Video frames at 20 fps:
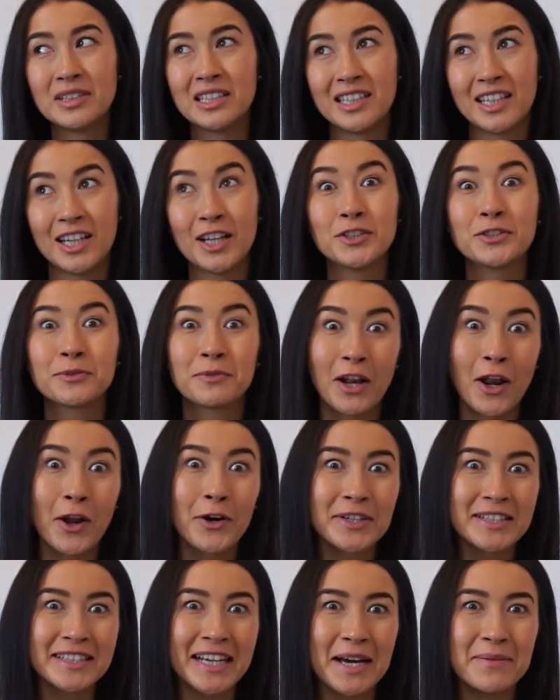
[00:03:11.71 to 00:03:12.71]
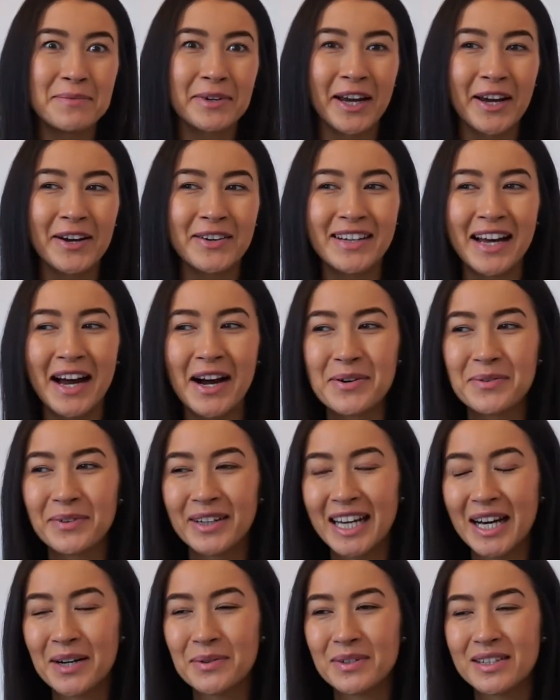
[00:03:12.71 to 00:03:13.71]
it's a long time ago now,
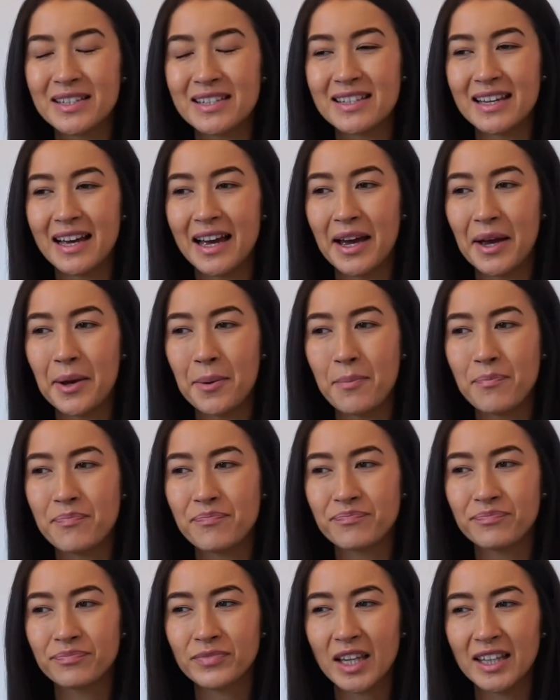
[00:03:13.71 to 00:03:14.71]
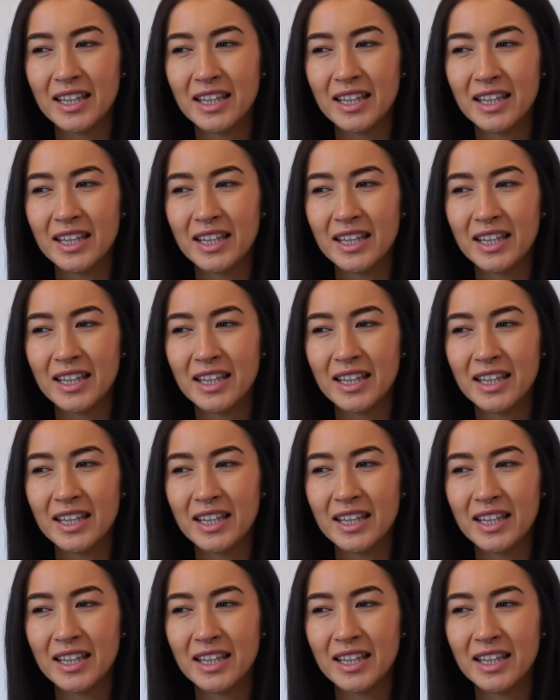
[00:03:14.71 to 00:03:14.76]
when I was I